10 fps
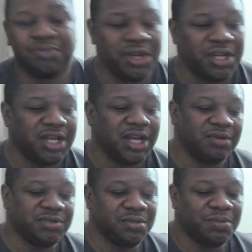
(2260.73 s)

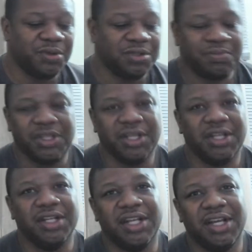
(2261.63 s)
Brainiac was supposed to be
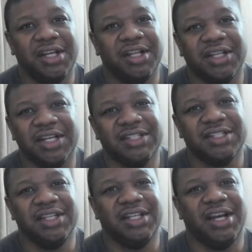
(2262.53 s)
in it. They cut that
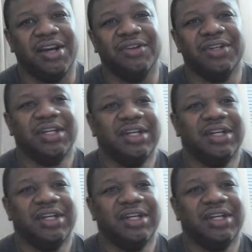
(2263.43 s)
scene out.